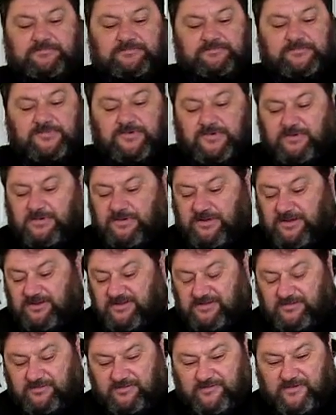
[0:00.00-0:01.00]
oh, it's
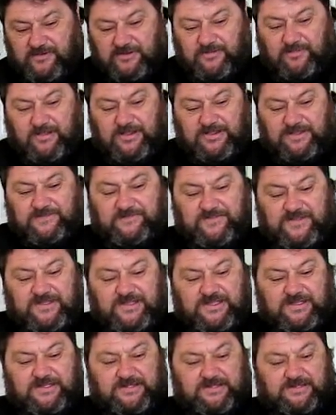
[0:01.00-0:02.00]
still very bloody
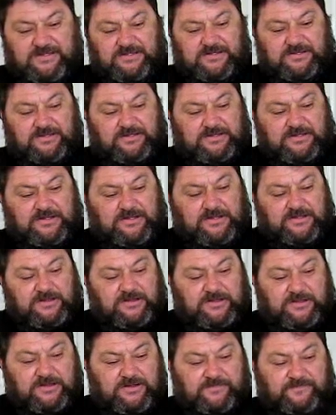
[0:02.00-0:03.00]
thick
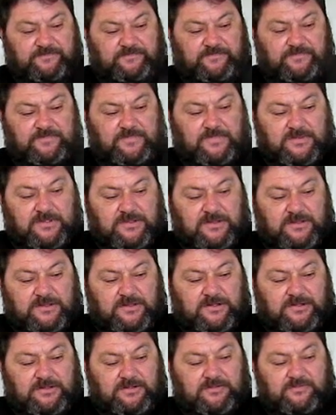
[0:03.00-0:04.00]
um,
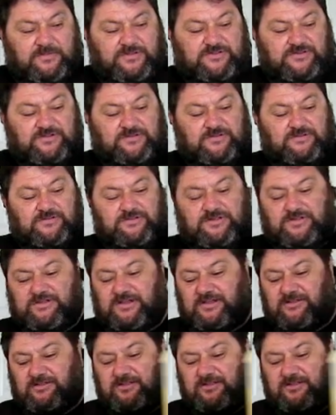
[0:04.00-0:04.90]
which is good because that